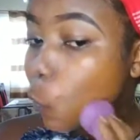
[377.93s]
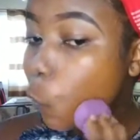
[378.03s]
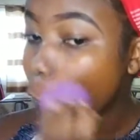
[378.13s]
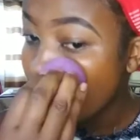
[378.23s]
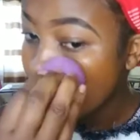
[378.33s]

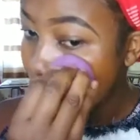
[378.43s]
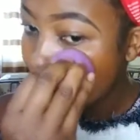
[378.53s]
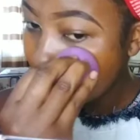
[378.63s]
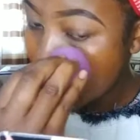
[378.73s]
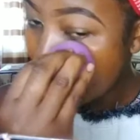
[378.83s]
So when we
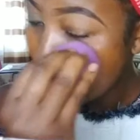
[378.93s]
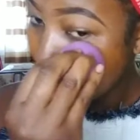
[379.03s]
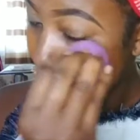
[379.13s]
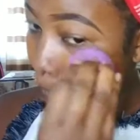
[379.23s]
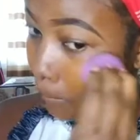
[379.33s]
went there,
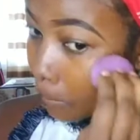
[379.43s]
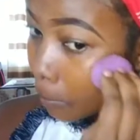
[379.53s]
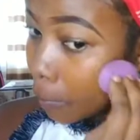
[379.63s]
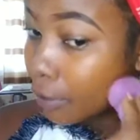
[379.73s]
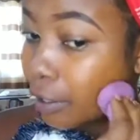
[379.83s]

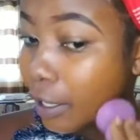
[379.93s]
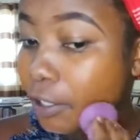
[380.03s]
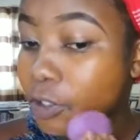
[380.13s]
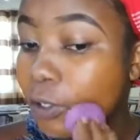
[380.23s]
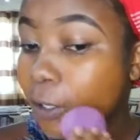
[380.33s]
I
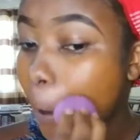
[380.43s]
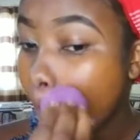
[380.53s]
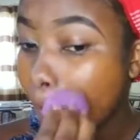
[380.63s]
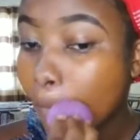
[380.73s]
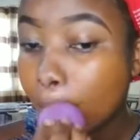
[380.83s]
joined
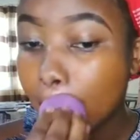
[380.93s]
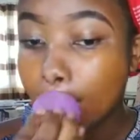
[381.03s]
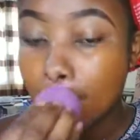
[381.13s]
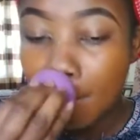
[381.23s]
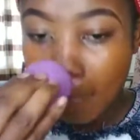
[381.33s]

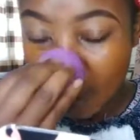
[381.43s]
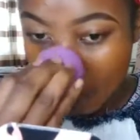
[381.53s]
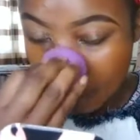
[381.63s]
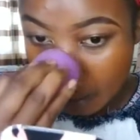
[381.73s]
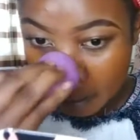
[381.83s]

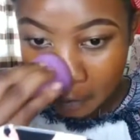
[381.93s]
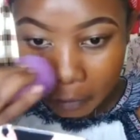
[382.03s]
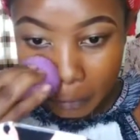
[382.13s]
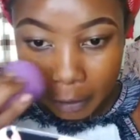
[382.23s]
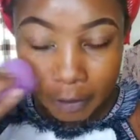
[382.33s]
a
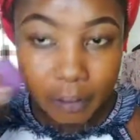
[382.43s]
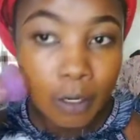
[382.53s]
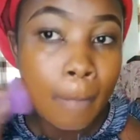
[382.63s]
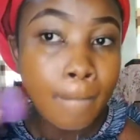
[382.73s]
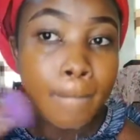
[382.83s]
school in
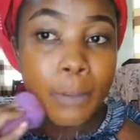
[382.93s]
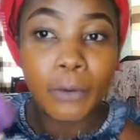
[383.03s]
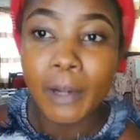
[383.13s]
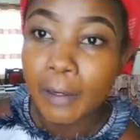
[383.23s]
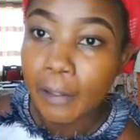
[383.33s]

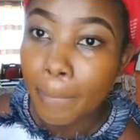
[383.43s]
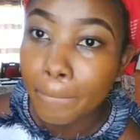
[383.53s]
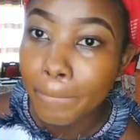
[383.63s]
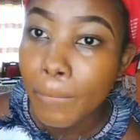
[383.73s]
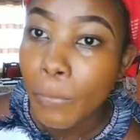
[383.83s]
Uganda.
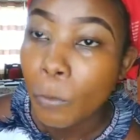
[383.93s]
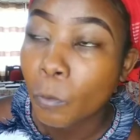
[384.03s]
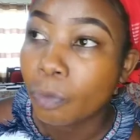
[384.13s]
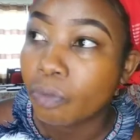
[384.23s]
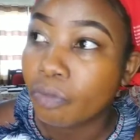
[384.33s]

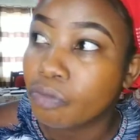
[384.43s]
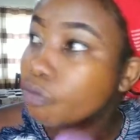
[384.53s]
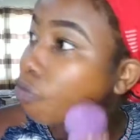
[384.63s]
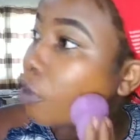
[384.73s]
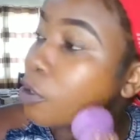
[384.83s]

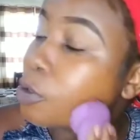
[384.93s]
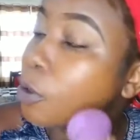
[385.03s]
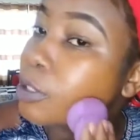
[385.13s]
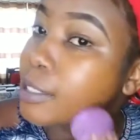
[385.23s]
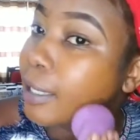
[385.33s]
It's
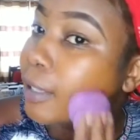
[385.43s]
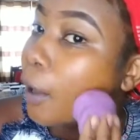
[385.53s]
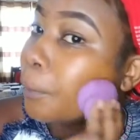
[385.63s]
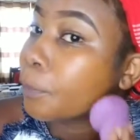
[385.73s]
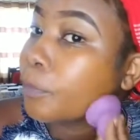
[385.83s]
called SETA.
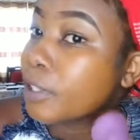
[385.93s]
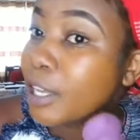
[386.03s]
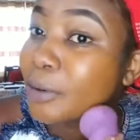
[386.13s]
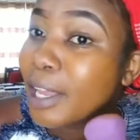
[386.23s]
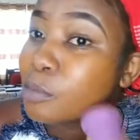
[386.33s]
It's a
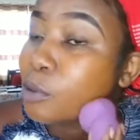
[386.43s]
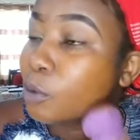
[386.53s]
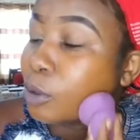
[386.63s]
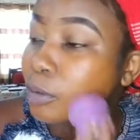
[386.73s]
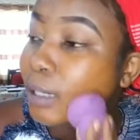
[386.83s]
UNEB
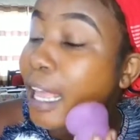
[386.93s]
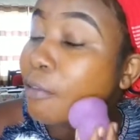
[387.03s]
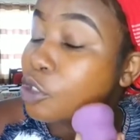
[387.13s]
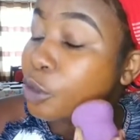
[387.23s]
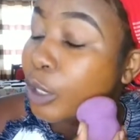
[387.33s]
school. Life
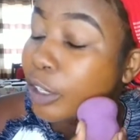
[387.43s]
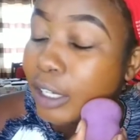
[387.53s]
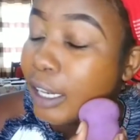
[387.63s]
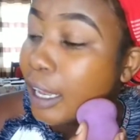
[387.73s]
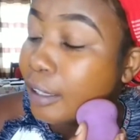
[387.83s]
was really,
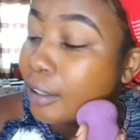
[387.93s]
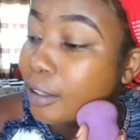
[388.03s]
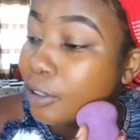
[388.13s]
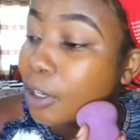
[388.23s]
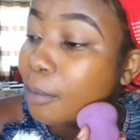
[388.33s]
really hard.
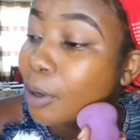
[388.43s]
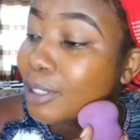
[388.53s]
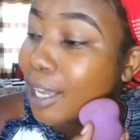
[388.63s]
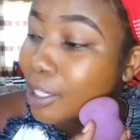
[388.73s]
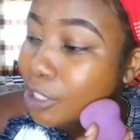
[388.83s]
Talk about
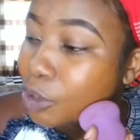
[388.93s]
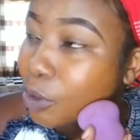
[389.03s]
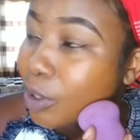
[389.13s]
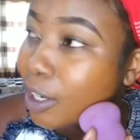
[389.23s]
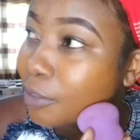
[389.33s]
culture
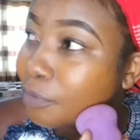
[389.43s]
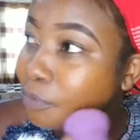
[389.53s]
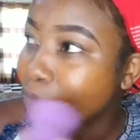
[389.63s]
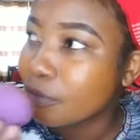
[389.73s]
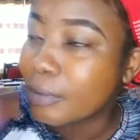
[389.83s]
shock.
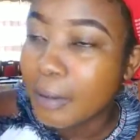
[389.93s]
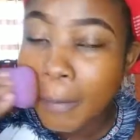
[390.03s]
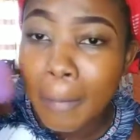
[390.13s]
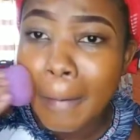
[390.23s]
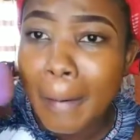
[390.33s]

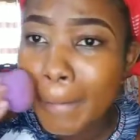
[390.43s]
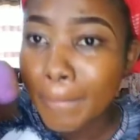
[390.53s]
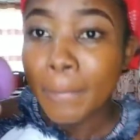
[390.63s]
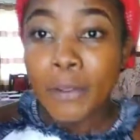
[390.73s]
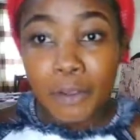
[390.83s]
Like,
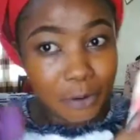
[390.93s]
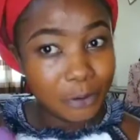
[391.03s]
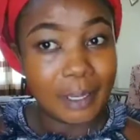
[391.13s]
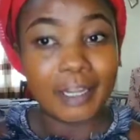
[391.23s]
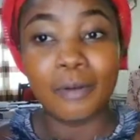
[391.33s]
you know, in
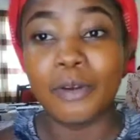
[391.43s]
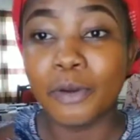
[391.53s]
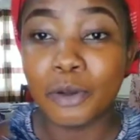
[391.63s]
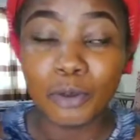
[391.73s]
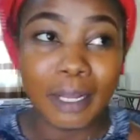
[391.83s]
Uganda, when you
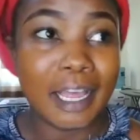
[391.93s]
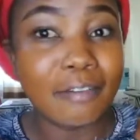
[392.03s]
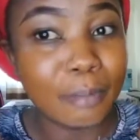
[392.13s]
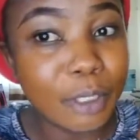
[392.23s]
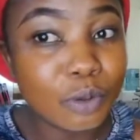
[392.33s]
go to a
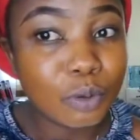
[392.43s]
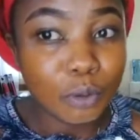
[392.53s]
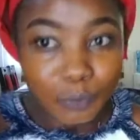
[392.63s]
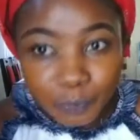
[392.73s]
government school,